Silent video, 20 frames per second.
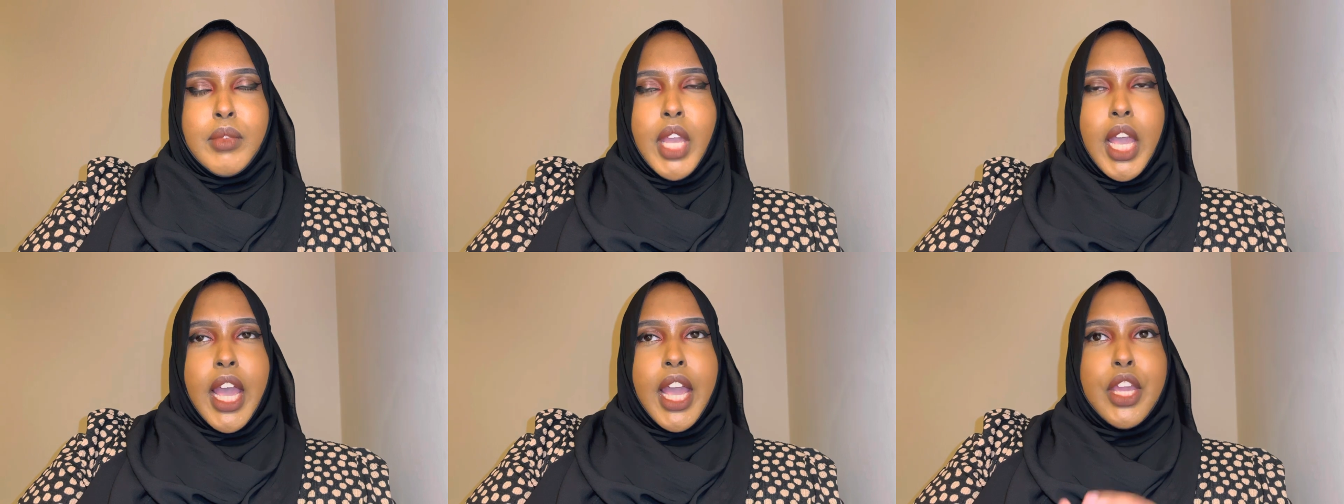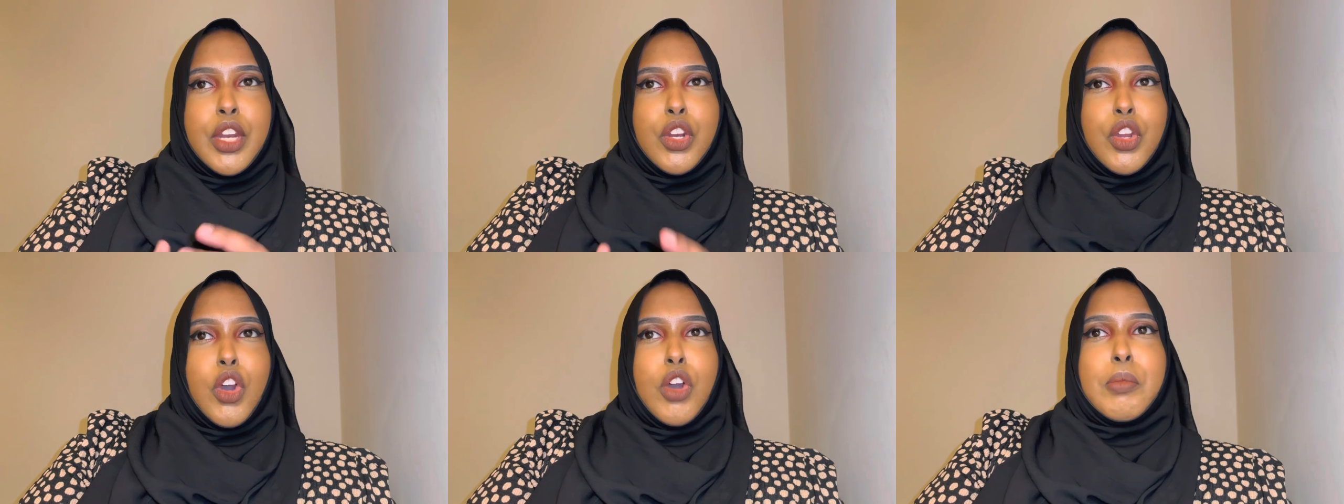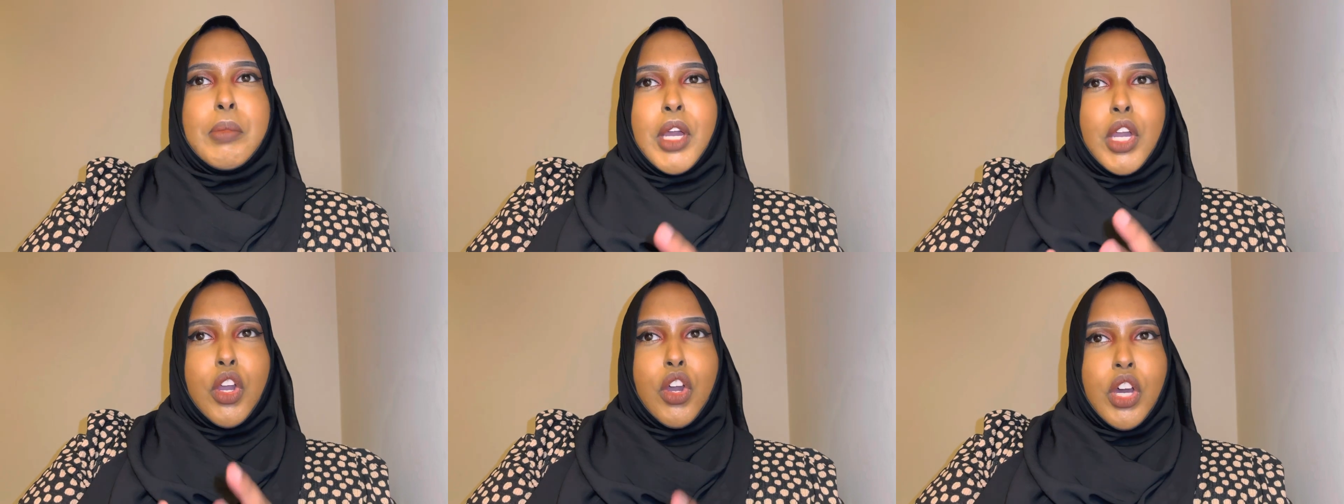I know
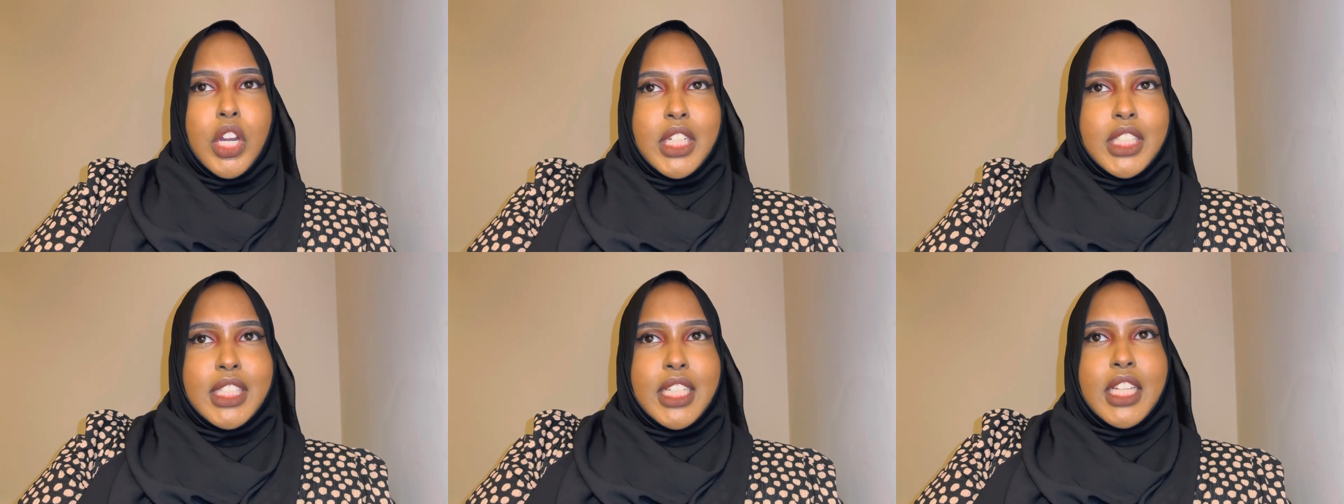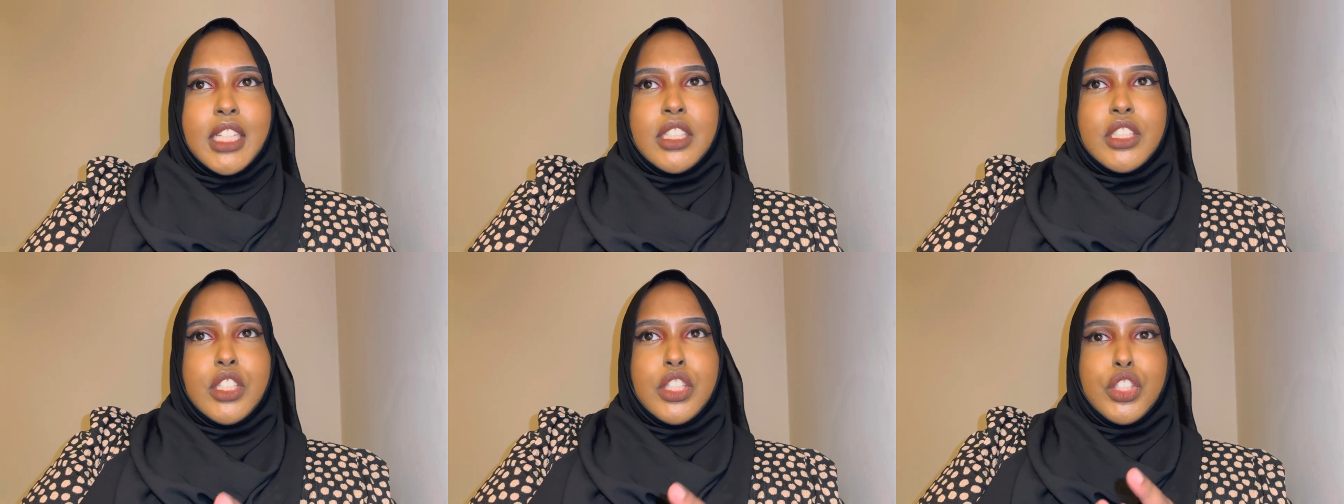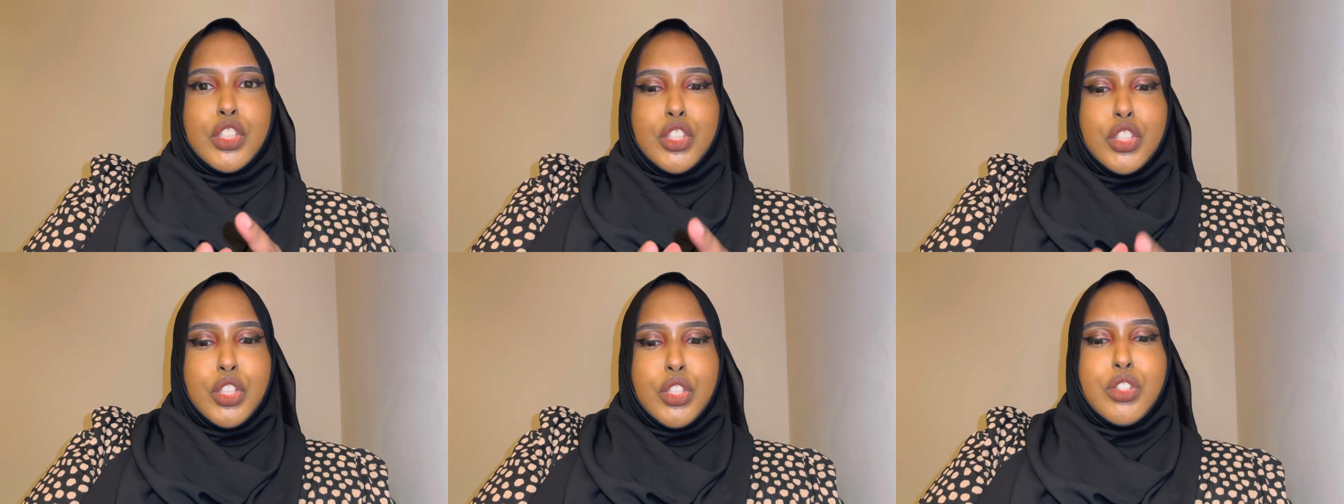my content
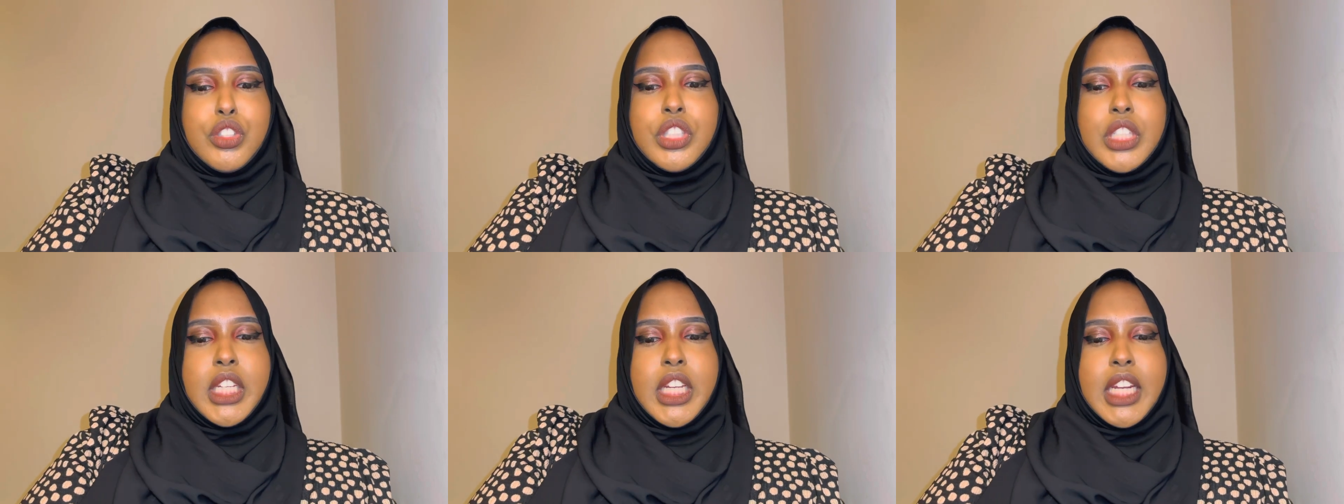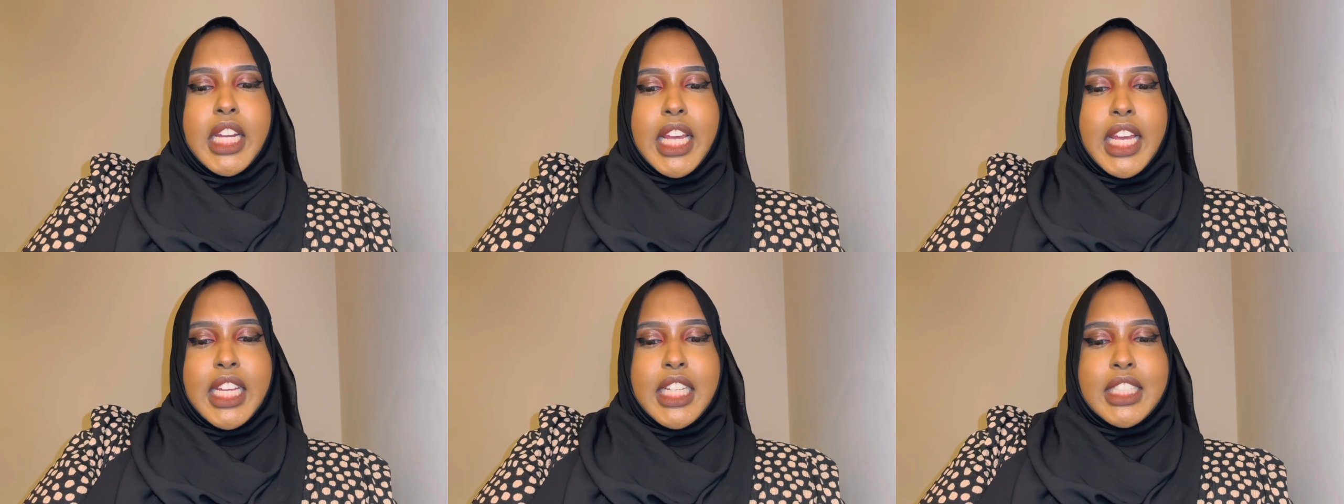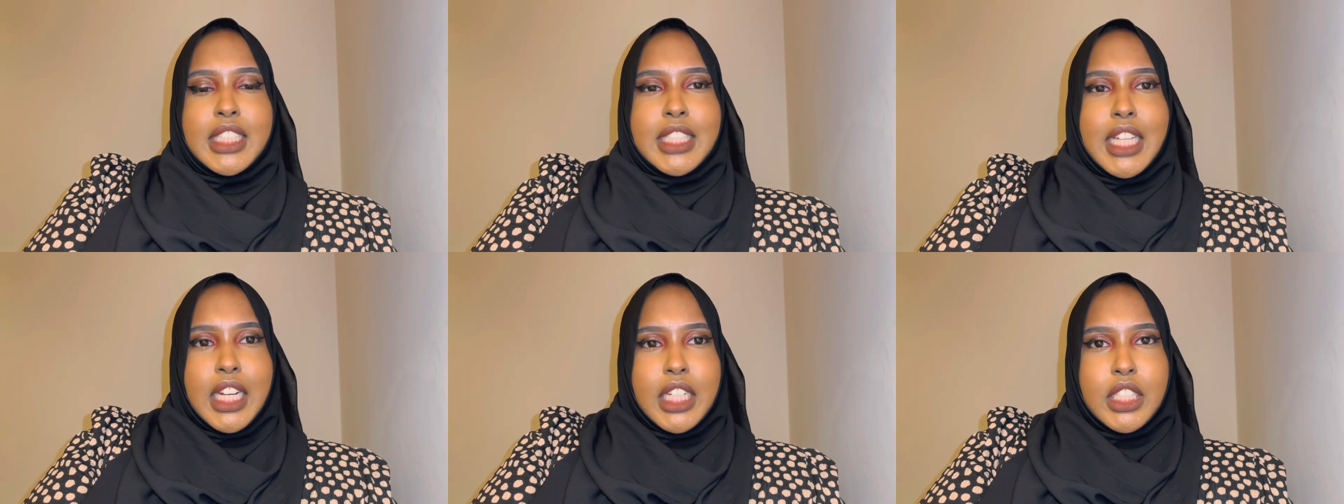is usually like
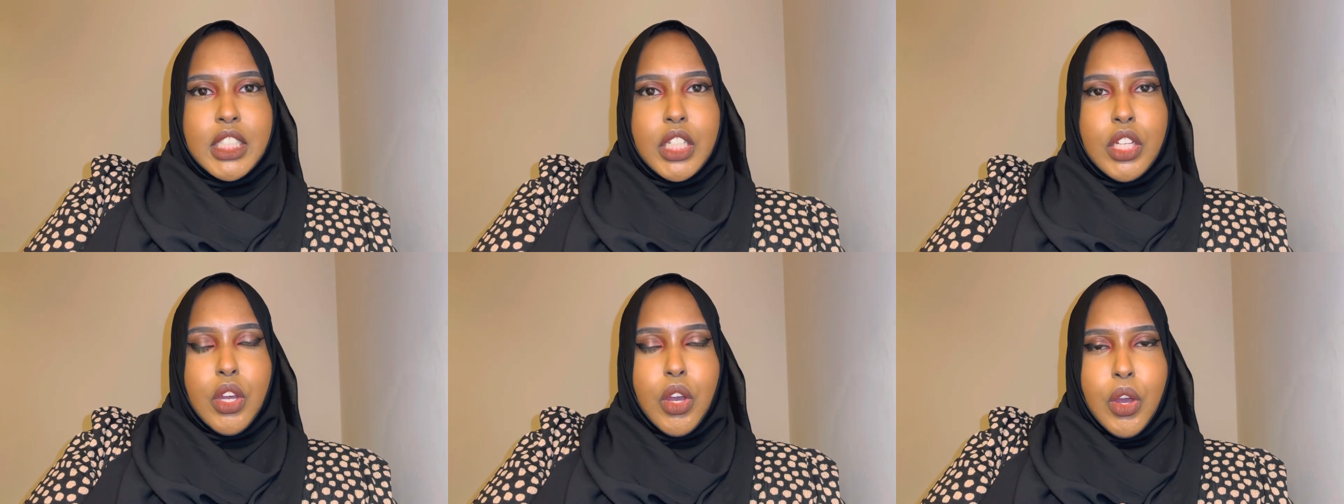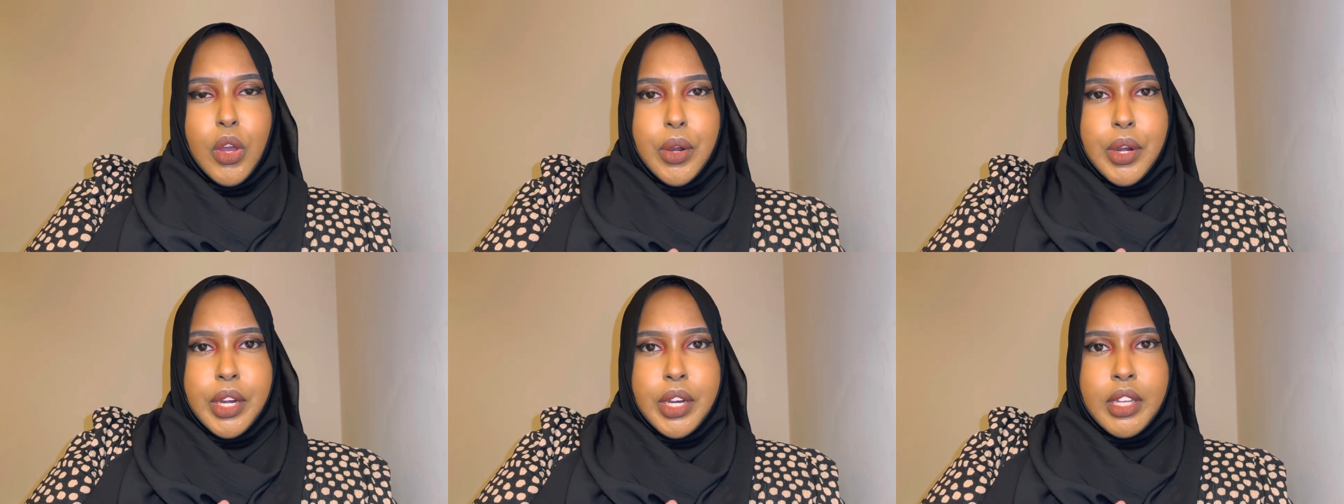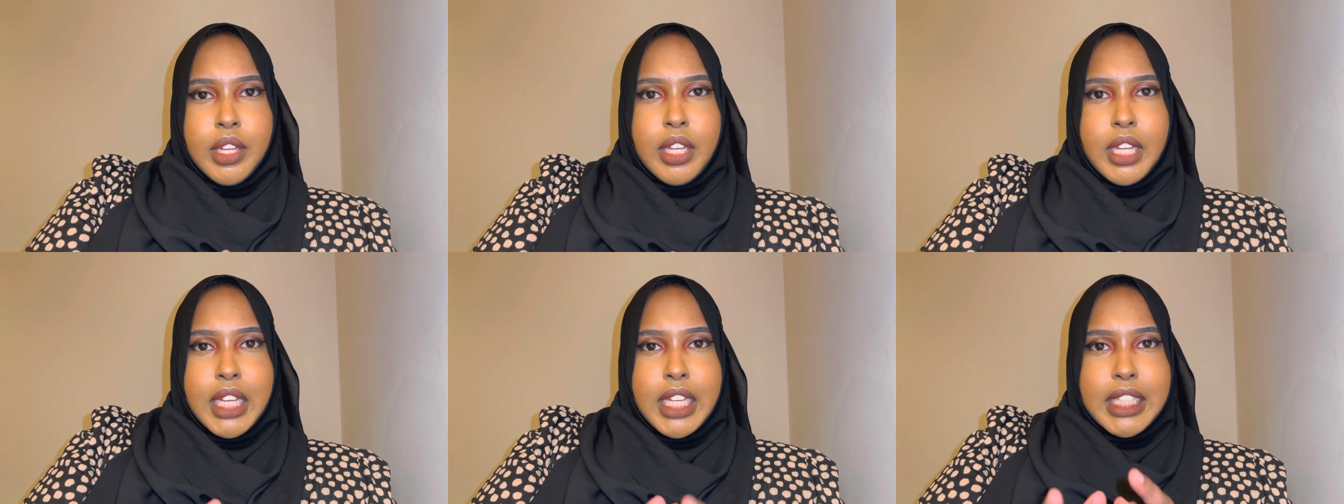centered on
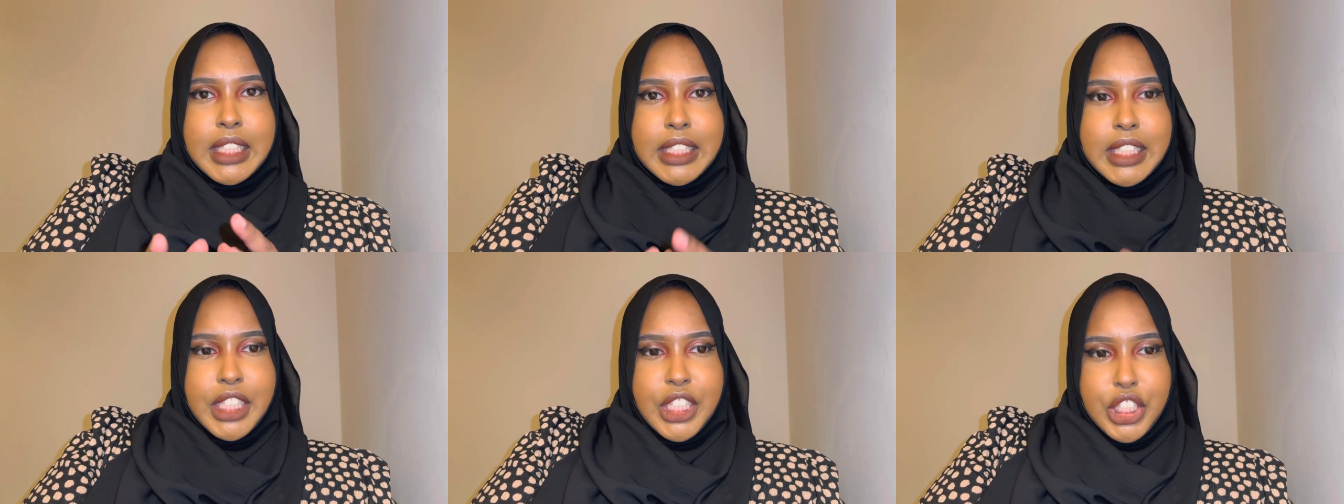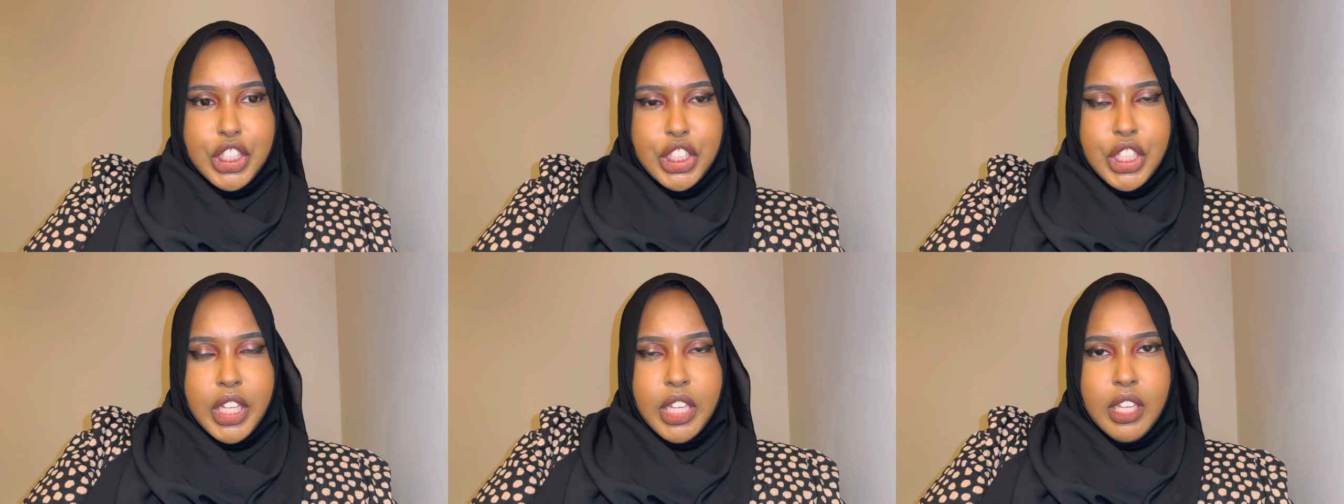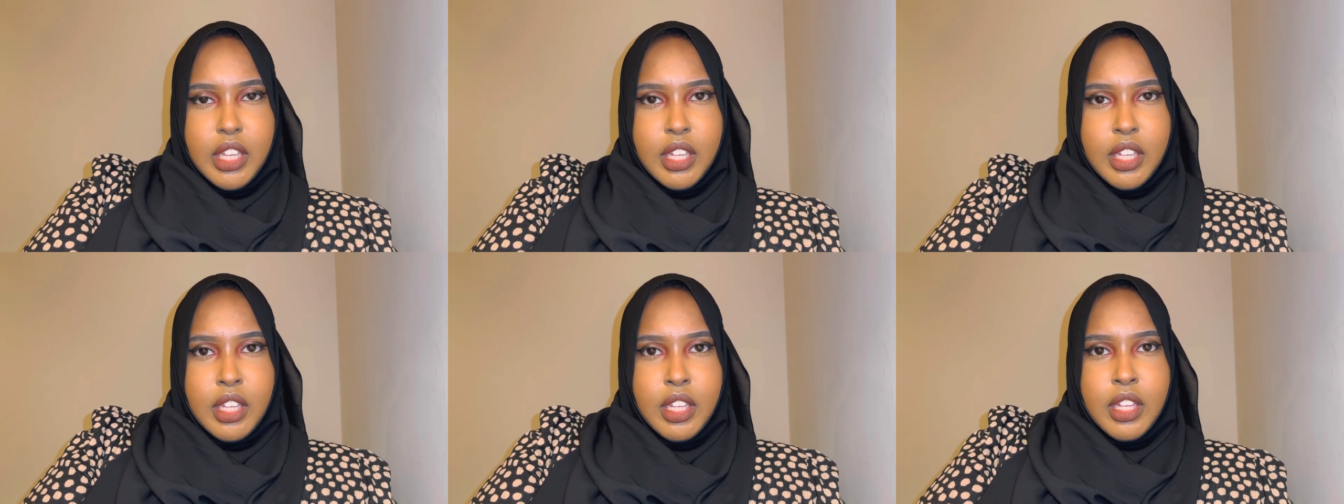
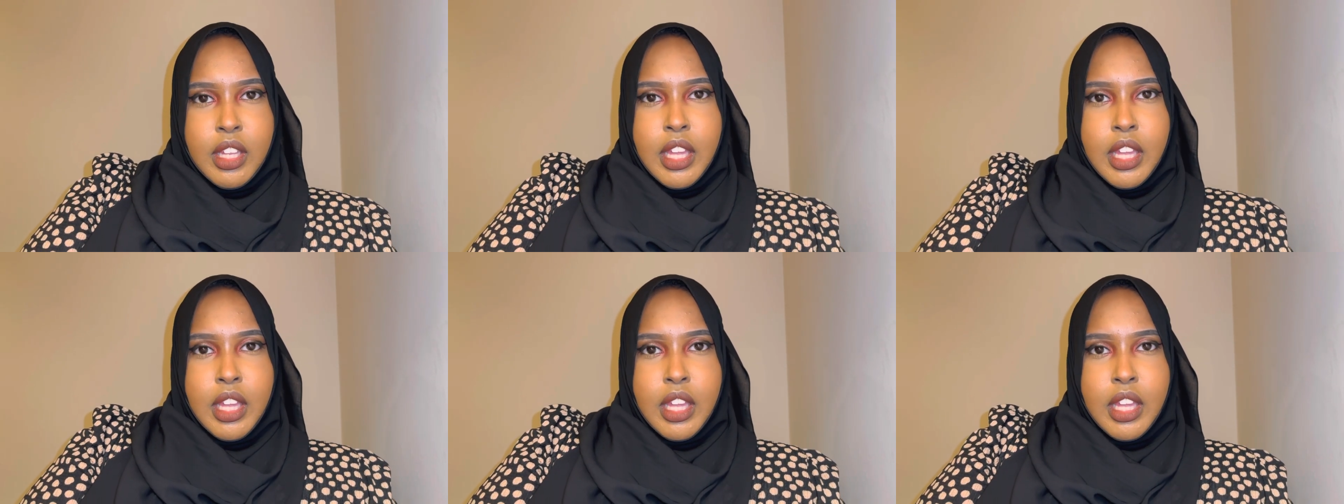teaching,